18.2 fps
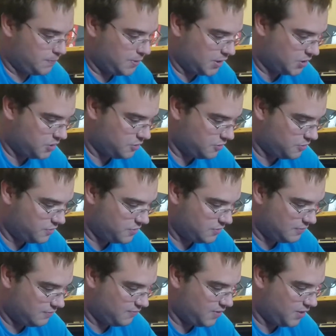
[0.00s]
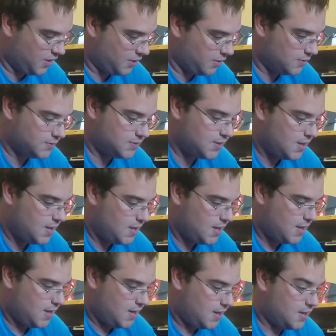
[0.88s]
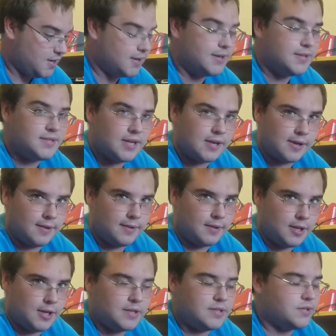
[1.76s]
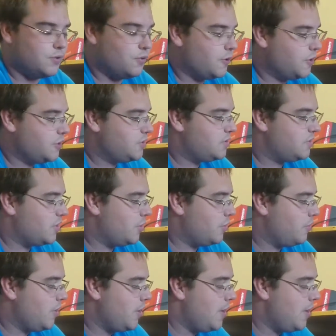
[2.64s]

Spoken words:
pictures and videos, it does take up a lot of storage. So